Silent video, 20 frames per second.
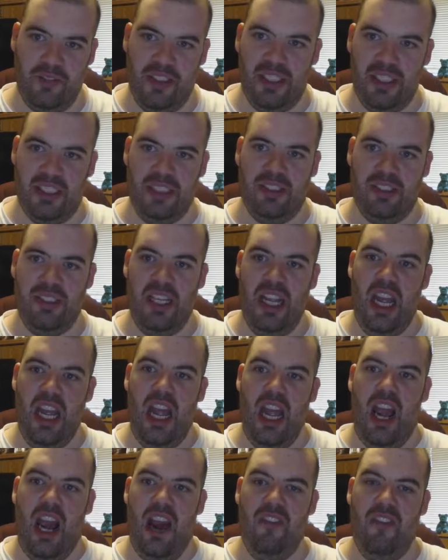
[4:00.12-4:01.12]
the villain,
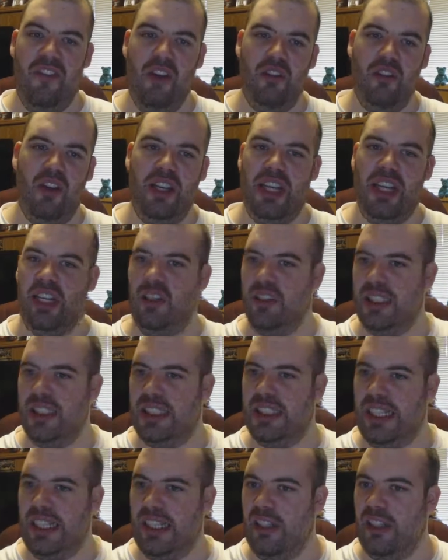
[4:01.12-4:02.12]
I felt like they could
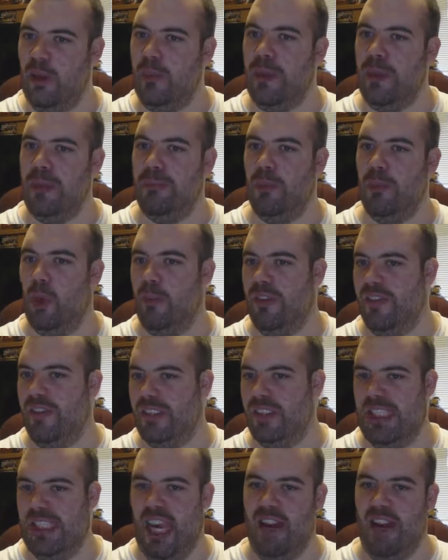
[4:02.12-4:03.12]
have done a little bit more with
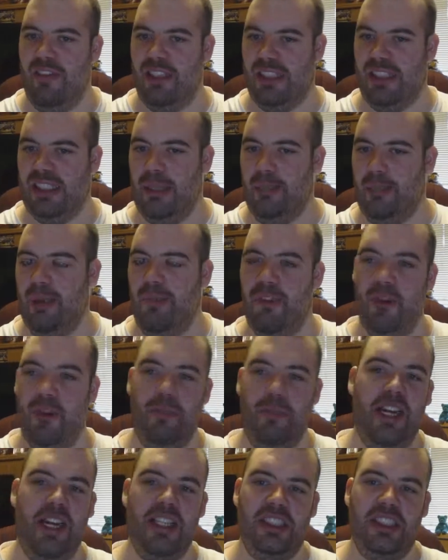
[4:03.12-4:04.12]
his character. But for
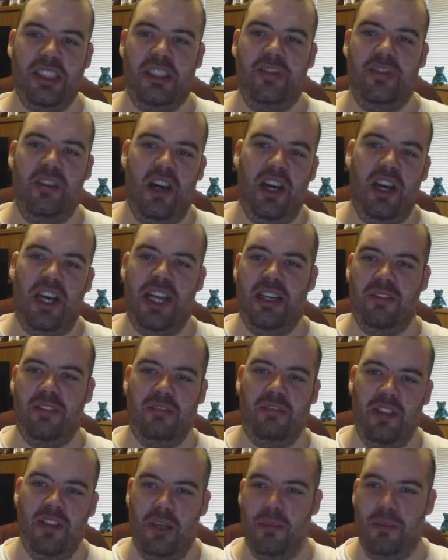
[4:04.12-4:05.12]
a
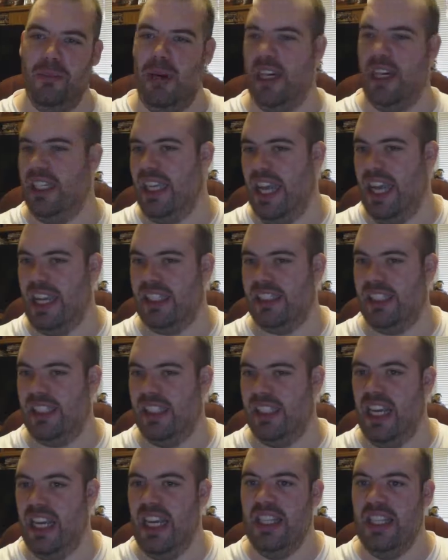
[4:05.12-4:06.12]
PG-13 film, I
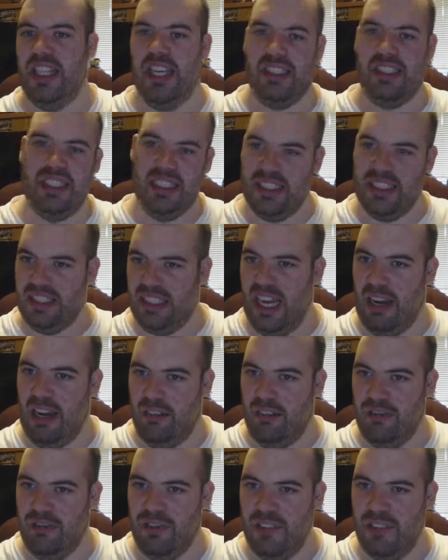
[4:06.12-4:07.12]
guess they did
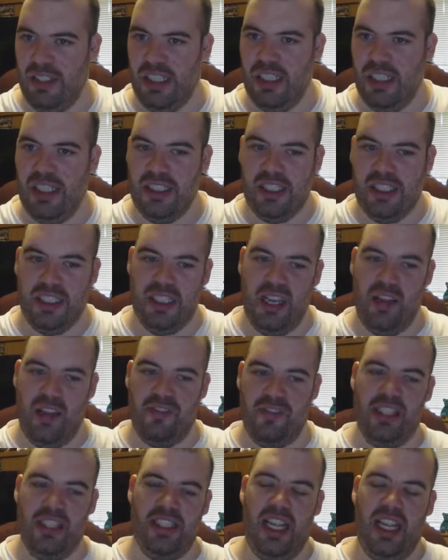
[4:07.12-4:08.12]
enough.
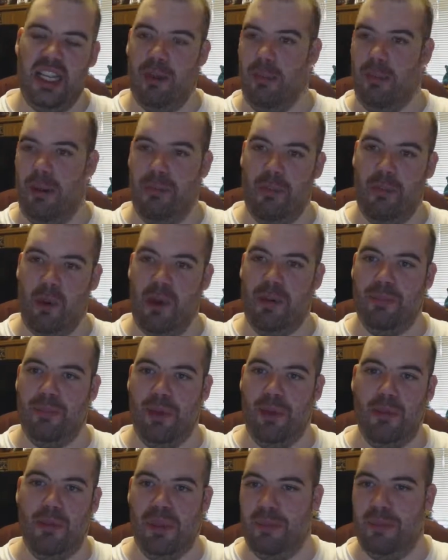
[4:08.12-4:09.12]
If they'd done a little bit more, it
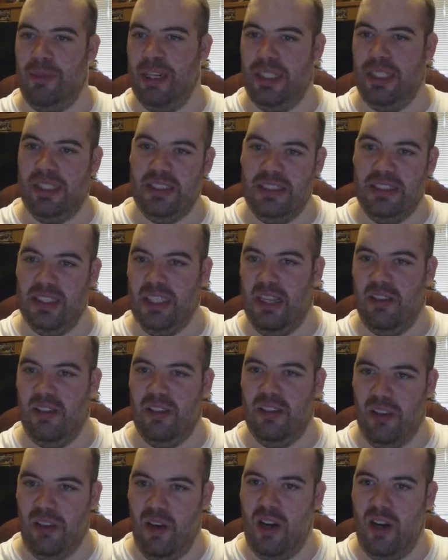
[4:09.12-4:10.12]
probably would have been,
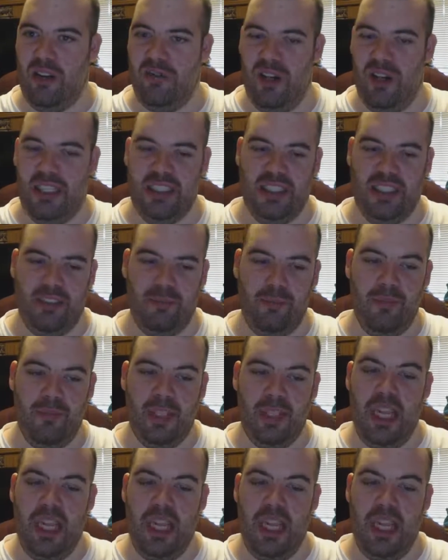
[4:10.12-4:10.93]
a higher rating.